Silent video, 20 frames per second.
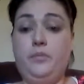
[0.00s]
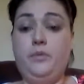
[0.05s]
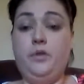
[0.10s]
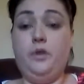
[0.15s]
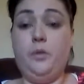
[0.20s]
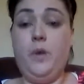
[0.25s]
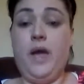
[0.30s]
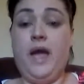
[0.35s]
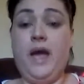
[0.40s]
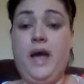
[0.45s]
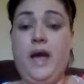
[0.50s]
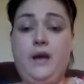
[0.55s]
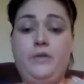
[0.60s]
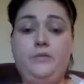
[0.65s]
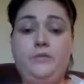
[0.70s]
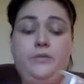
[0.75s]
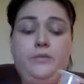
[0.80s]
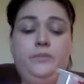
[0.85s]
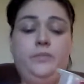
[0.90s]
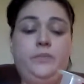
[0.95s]
you
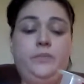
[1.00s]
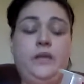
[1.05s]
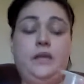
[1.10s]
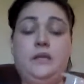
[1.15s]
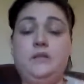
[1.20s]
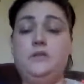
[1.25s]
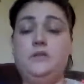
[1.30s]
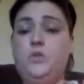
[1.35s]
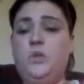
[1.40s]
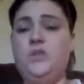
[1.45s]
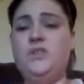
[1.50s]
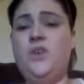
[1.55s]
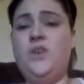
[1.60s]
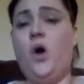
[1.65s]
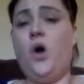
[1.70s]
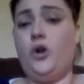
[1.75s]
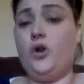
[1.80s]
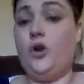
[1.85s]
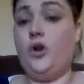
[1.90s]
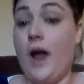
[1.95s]
have is what's
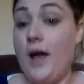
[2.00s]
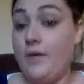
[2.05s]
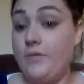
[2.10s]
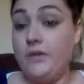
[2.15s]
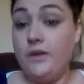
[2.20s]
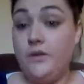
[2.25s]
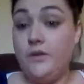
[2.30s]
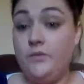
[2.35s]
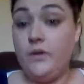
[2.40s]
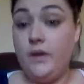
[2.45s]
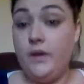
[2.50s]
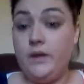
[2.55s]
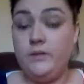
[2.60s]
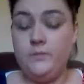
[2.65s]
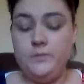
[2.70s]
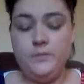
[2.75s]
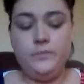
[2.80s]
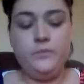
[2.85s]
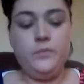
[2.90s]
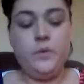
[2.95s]
called a gravity feed.